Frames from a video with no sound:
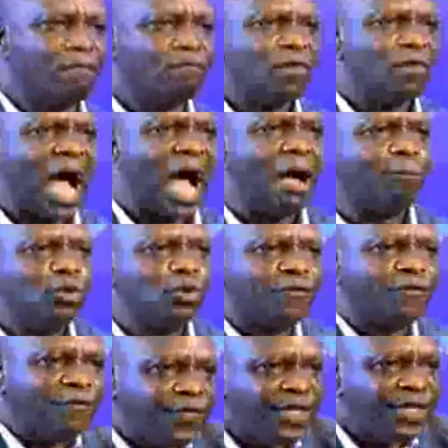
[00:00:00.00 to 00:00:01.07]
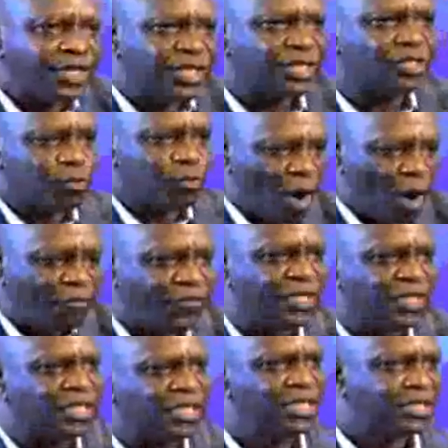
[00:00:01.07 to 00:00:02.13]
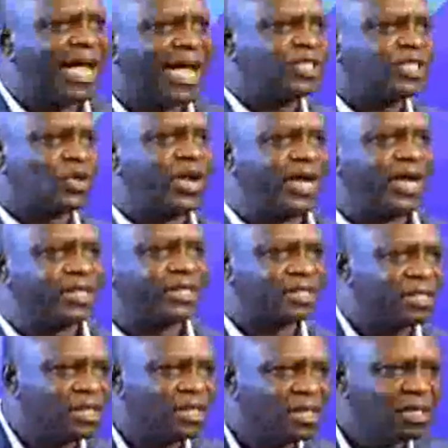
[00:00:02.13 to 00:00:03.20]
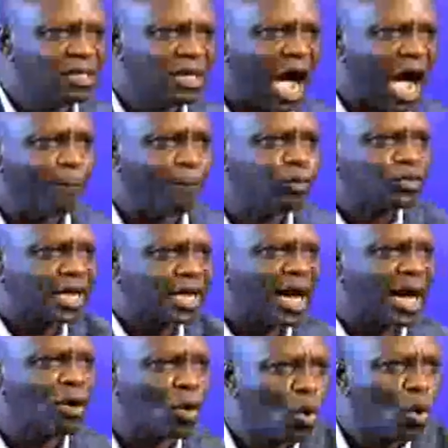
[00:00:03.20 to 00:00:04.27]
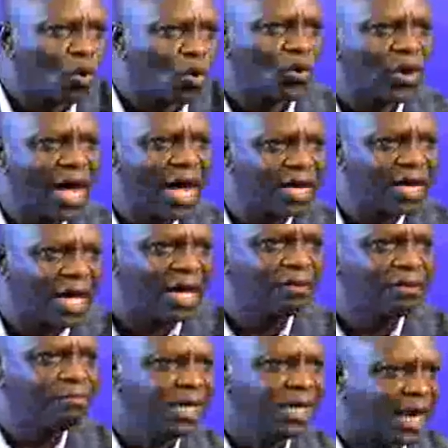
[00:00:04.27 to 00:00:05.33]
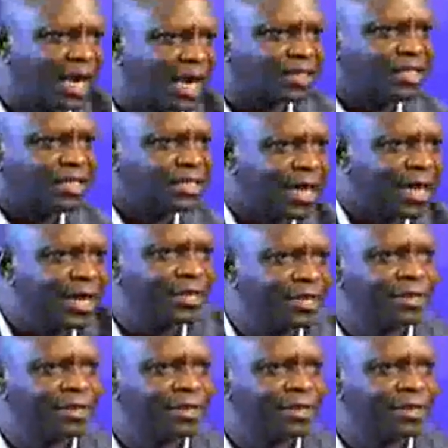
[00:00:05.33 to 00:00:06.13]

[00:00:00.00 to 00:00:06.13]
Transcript: I put fridge, small fridge inside toilet and put canned Coke and canned minerals inside.